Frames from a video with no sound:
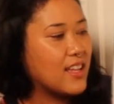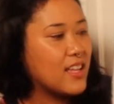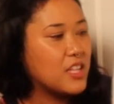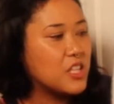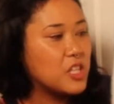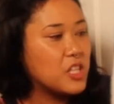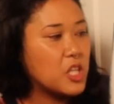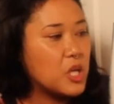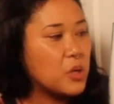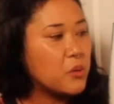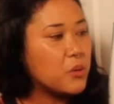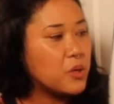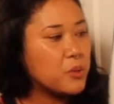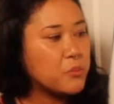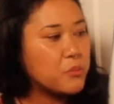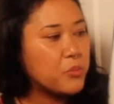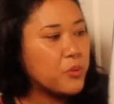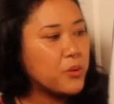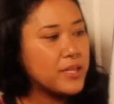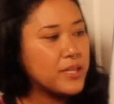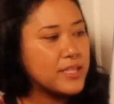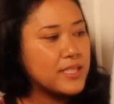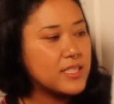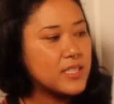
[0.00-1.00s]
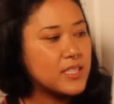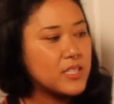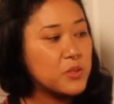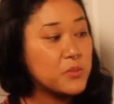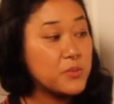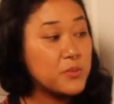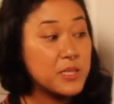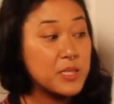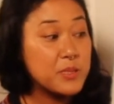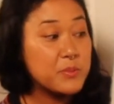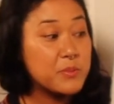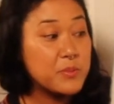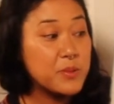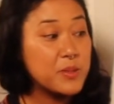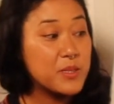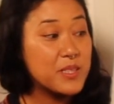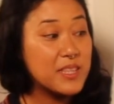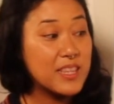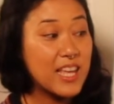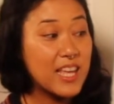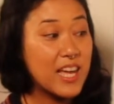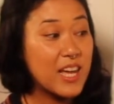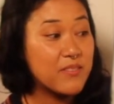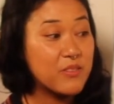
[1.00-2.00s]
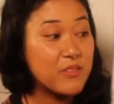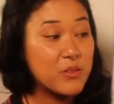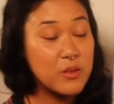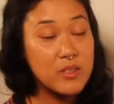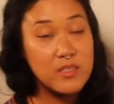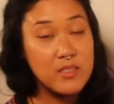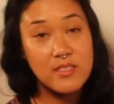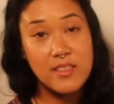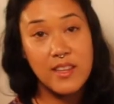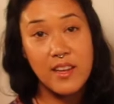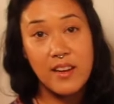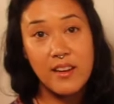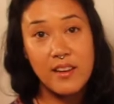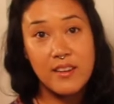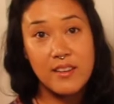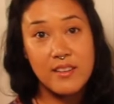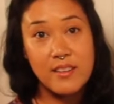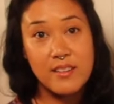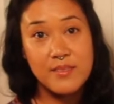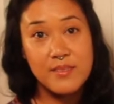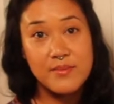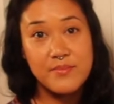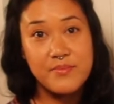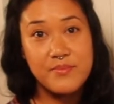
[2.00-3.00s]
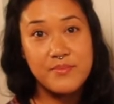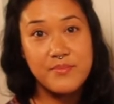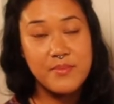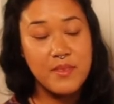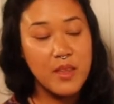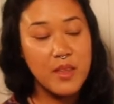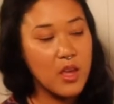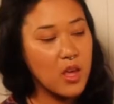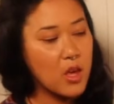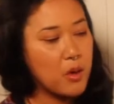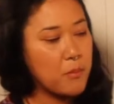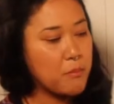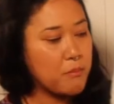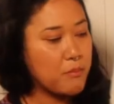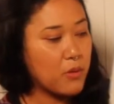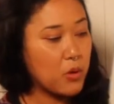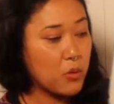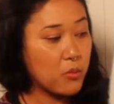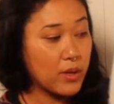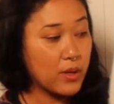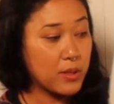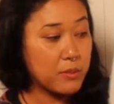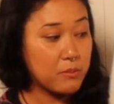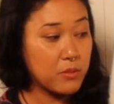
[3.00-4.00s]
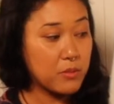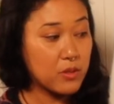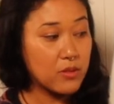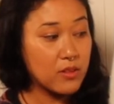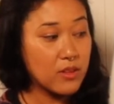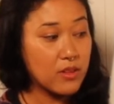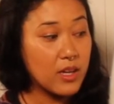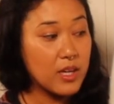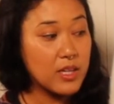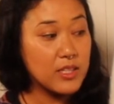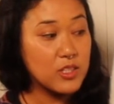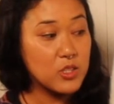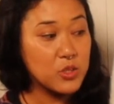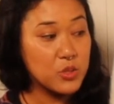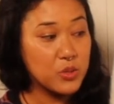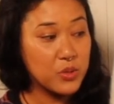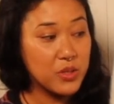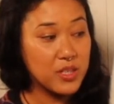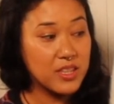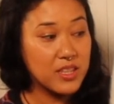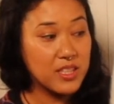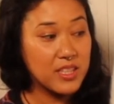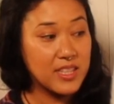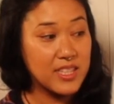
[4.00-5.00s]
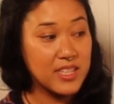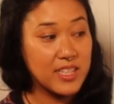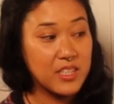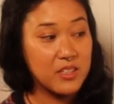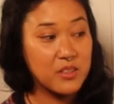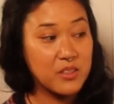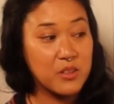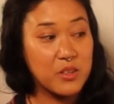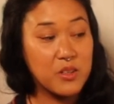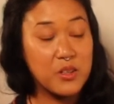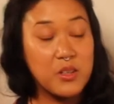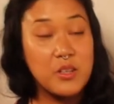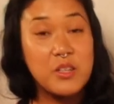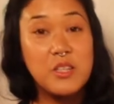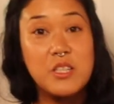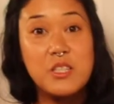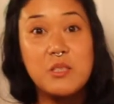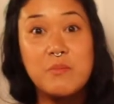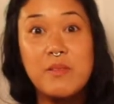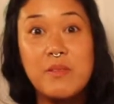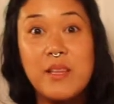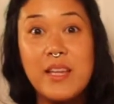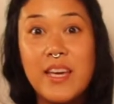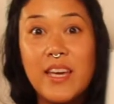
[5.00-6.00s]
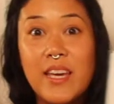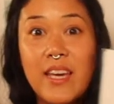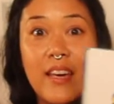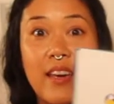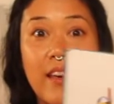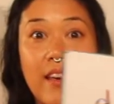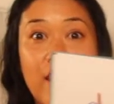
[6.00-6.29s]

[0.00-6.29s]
No one pointed, whispered, laughed, or stared. But when Miu Lan joined the little girls playing